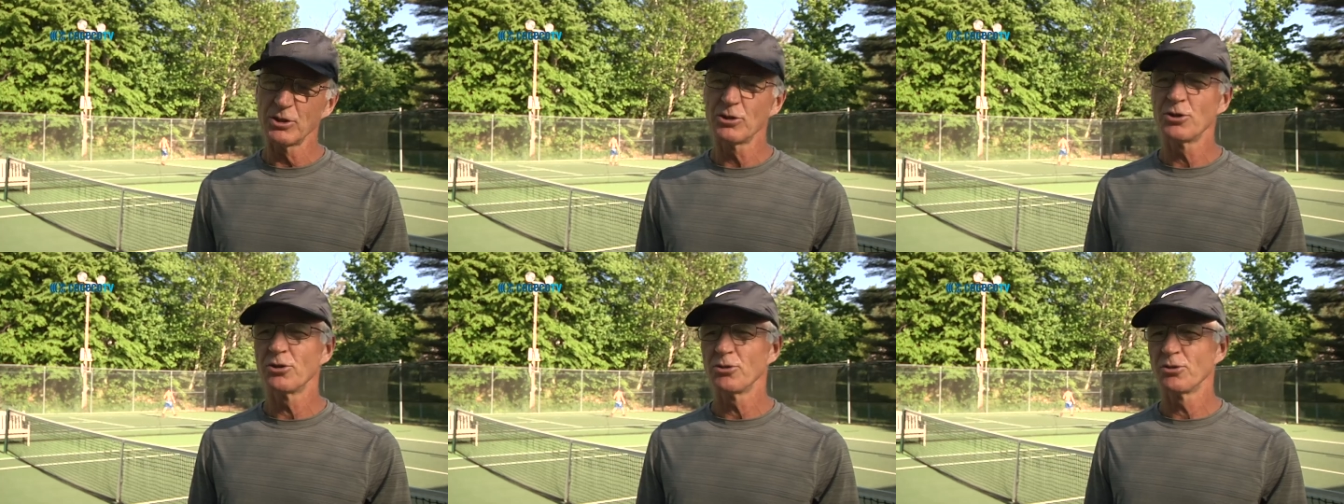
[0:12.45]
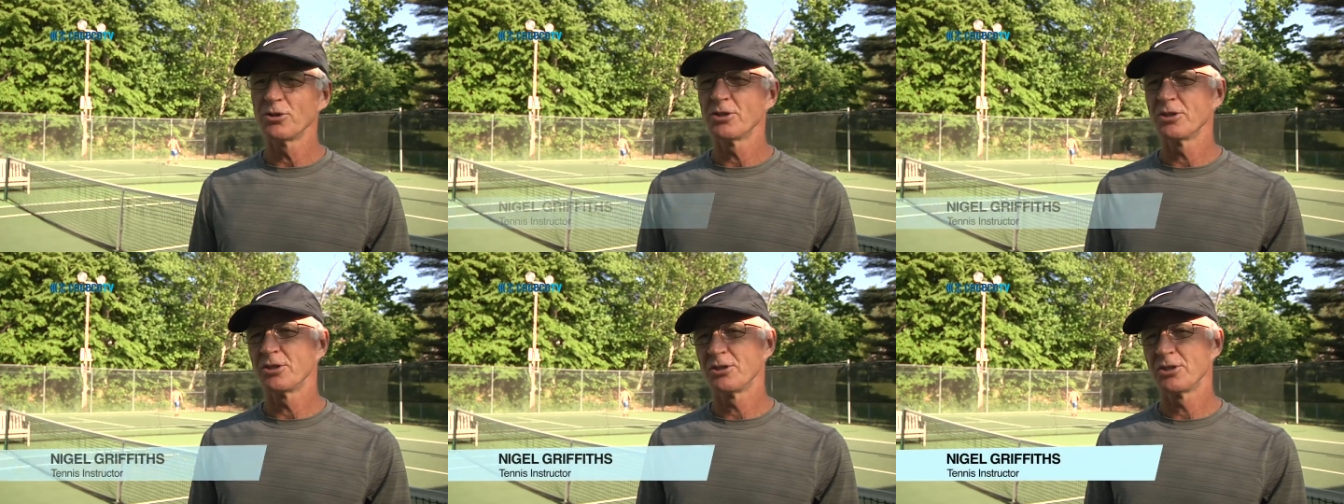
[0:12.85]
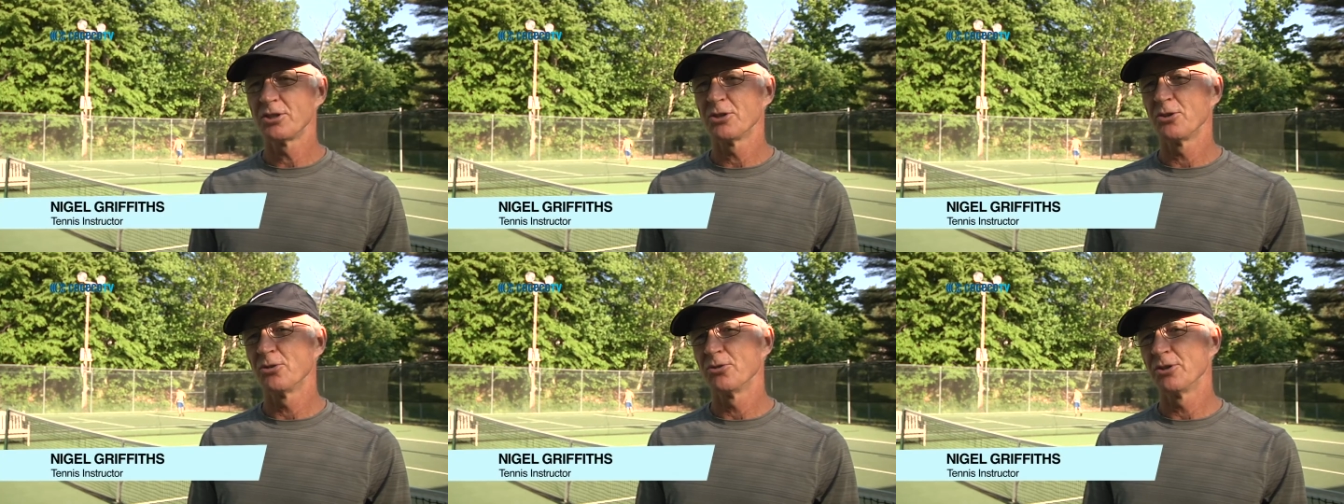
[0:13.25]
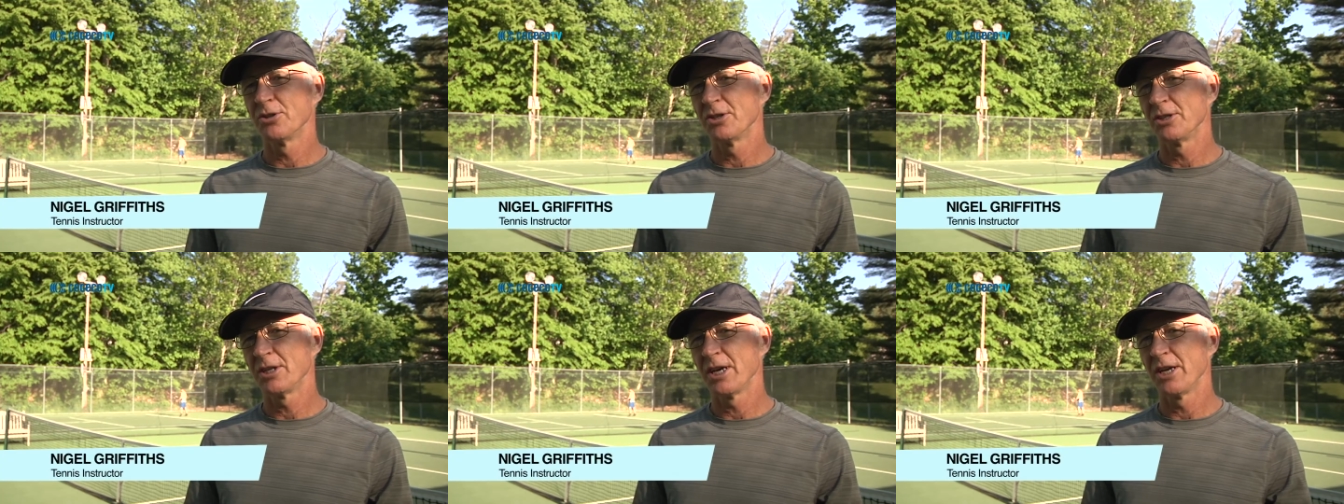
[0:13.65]
introduces children
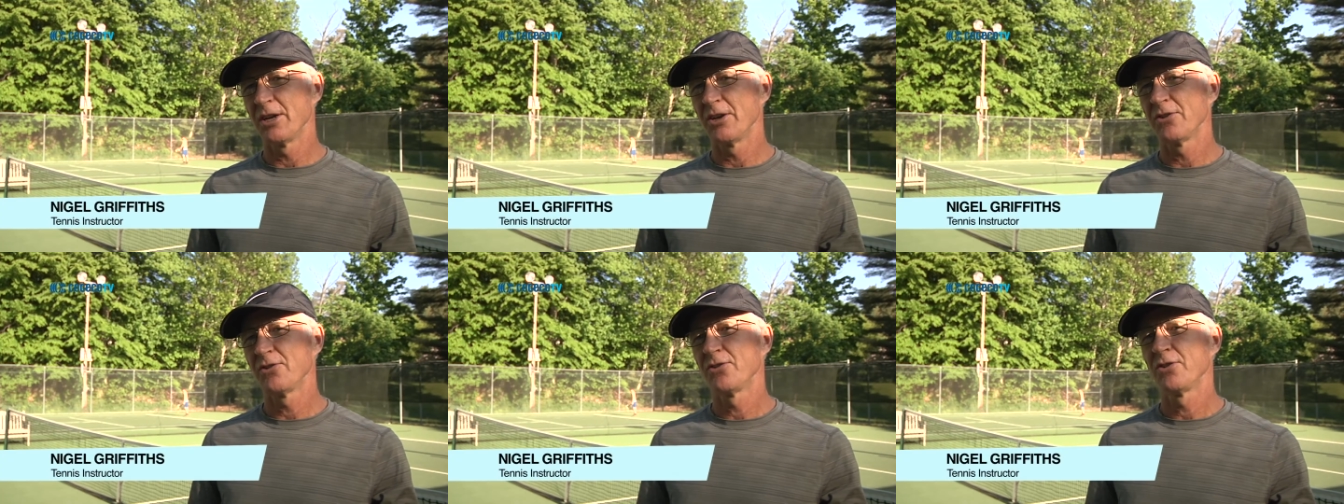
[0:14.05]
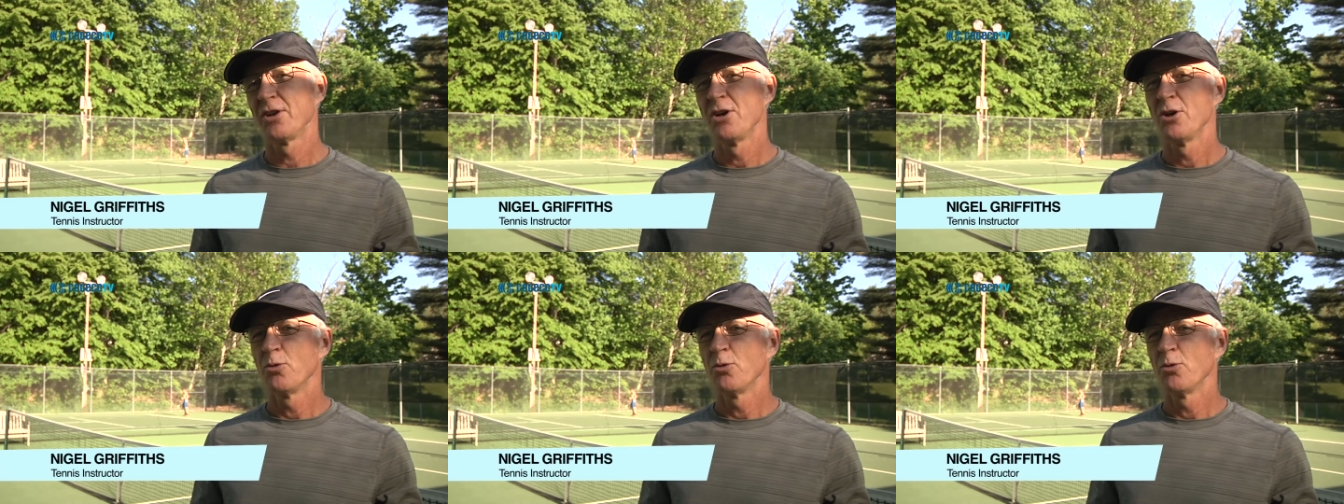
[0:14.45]
to tennis